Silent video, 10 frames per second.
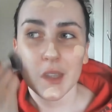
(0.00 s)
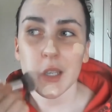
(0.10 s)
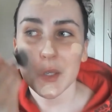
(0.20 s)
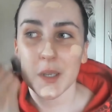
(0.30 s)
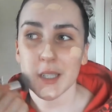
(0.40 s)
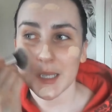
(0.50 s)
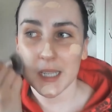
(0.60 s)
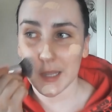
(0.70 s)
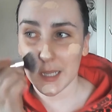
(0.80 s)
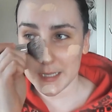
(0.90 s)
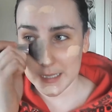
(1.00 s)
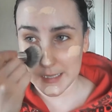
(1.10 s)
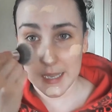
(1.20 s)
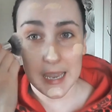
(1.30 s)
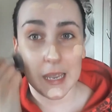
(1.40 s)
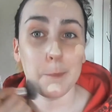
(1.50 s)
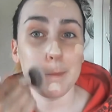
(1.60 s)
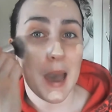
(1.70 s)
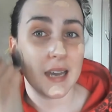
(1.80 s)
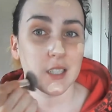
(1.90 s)
So as I said, this is a
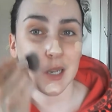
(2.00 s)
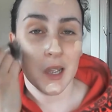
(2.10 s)
matte